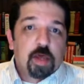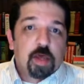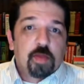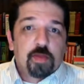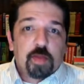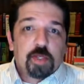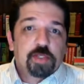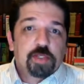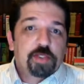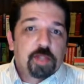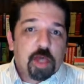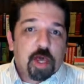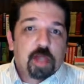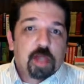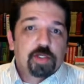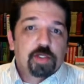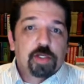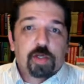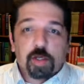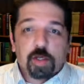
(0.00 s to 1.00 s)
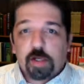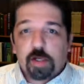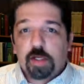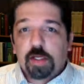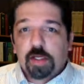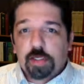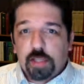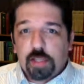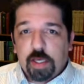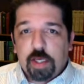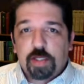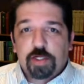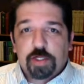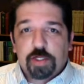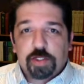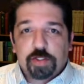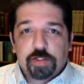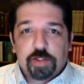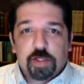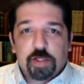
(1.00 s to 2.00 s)
this text clearly
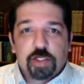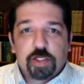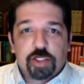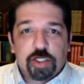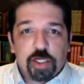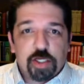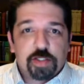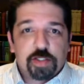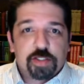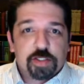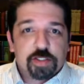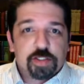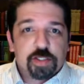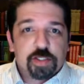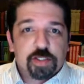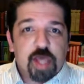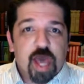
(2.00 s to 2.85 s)
teaches that Jesus